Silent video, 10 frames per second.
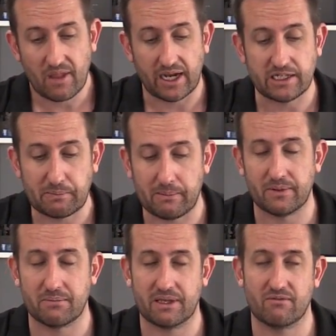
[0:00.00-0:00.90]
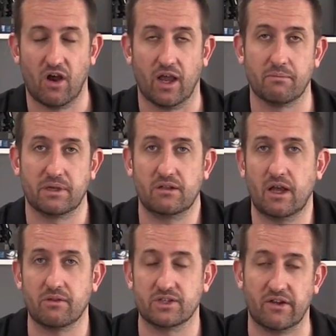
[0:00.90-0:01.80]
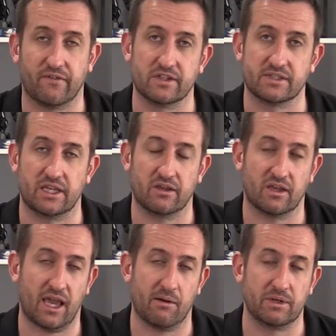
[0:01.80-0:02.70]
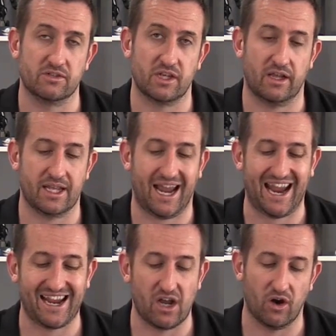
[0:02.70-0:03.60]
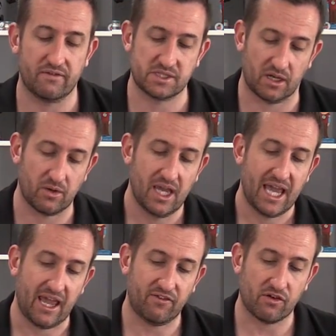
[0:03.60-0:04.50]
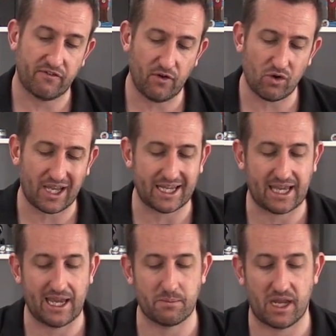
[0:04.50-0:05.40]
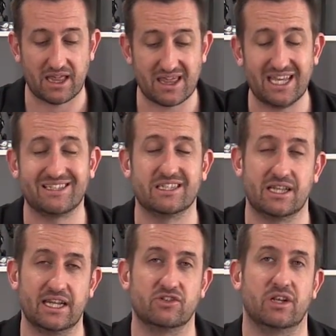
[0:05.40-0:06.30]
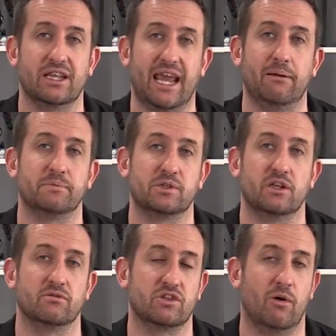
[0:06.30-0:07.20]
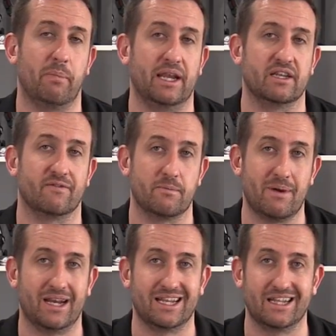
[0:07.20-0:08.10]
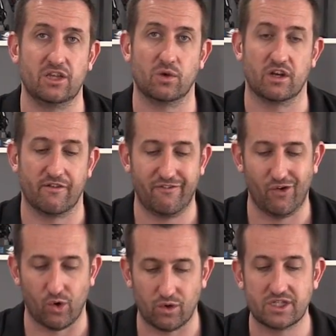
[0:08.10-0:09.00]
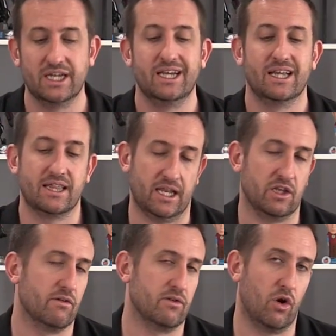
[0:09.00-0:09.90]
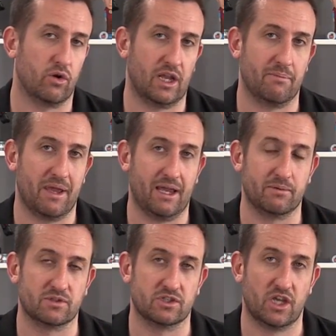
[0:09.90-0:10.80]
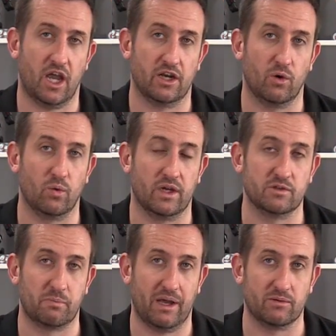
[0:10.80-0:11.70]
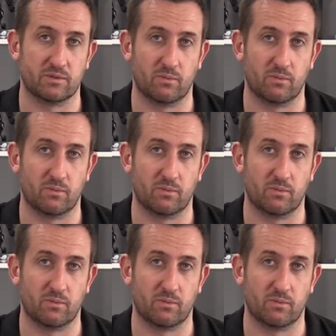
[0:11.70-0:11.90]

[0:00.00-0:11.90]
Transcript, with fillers: And you'd probably be right, but you know the difference that you can get when you turn the AA off. So if you're a 4K gamer and this is literally the absolute top end of the money that you can afford, then you're not going to be able to turn all those bells